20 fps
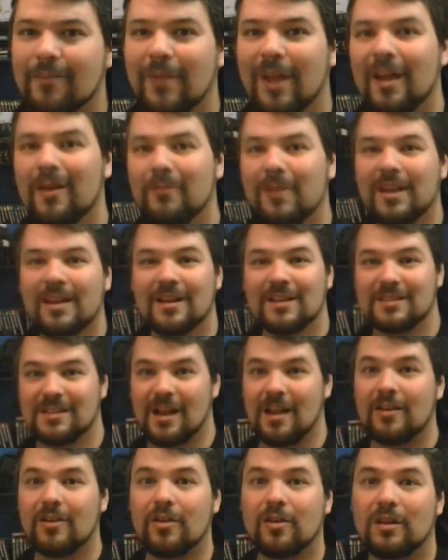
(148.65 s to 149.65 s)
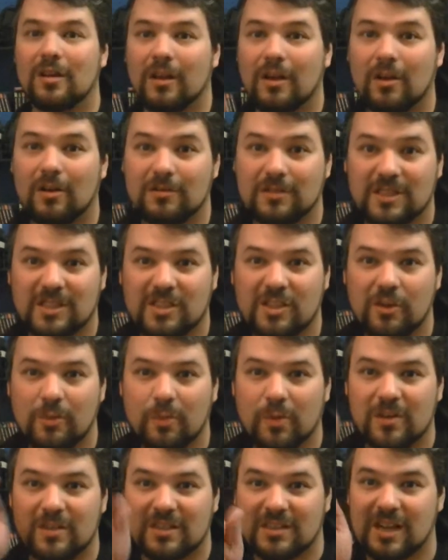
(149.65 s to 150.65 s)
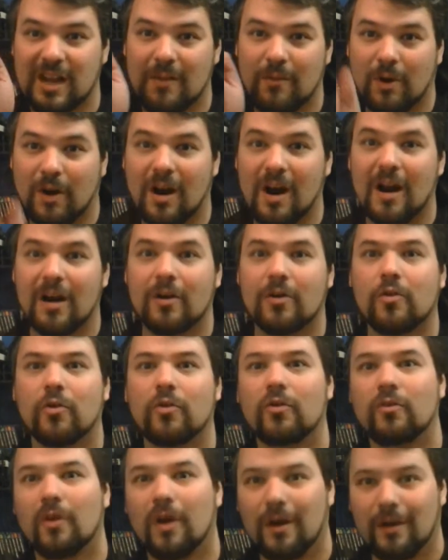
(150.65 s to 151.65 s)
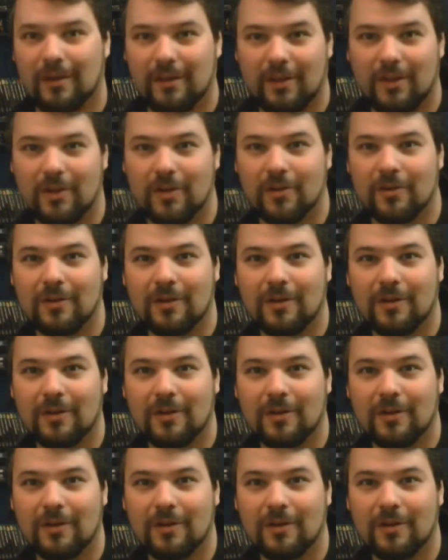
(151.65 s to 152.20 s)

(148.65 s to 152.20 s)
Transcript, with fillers: man, because I'm going to go super cyber hardcore on you.